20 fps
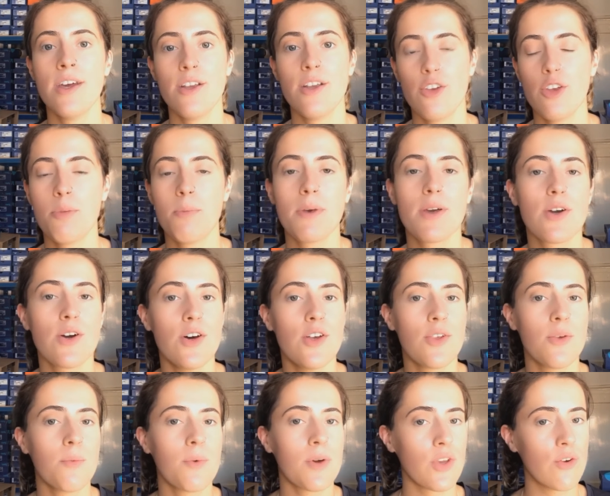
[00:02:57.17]
just
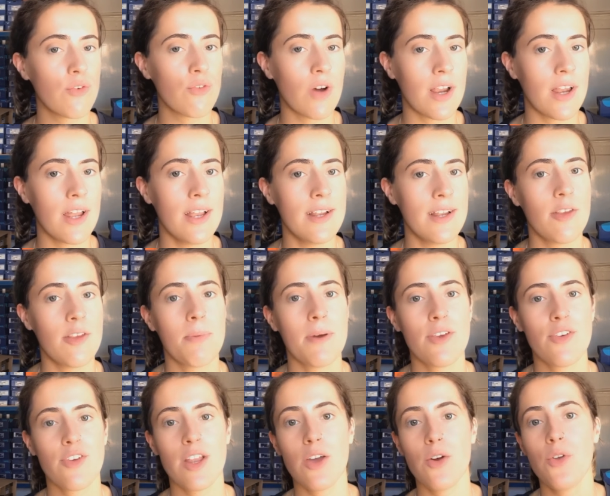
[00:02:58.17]
because when you're running,
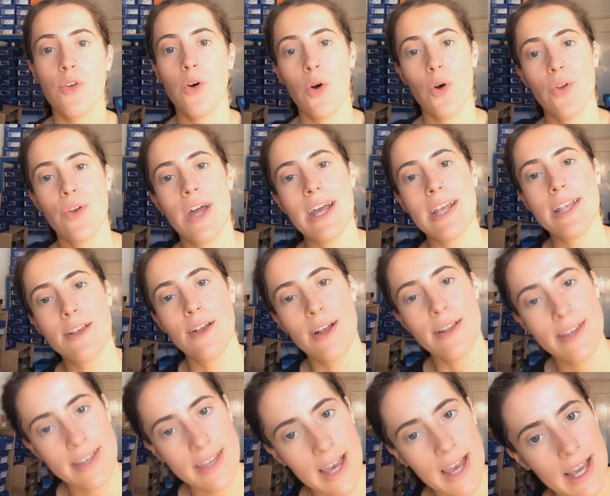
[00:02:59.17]
especially on hot days like
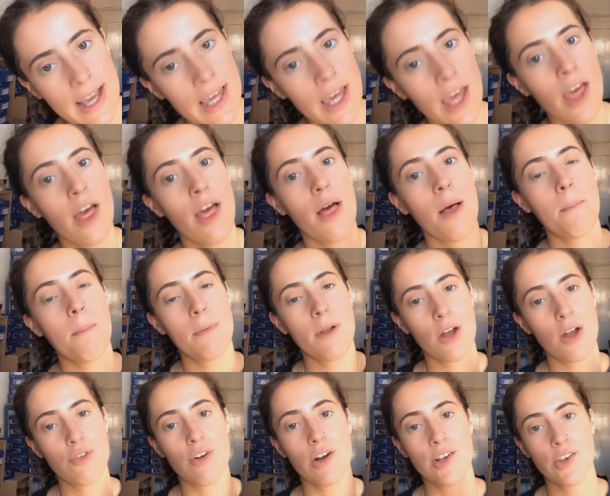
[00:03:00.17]
today,
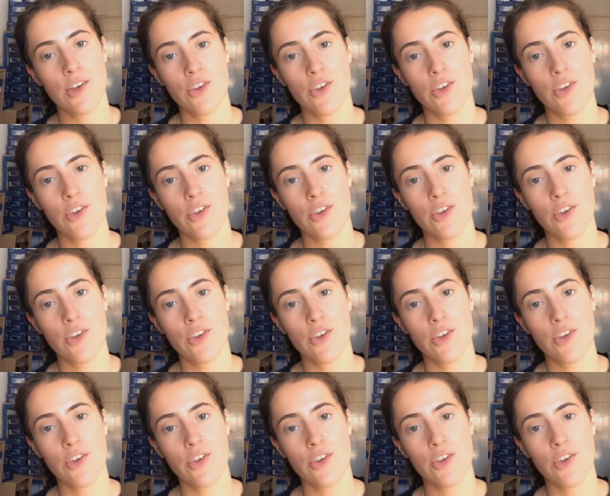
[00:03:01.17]
blood rushes to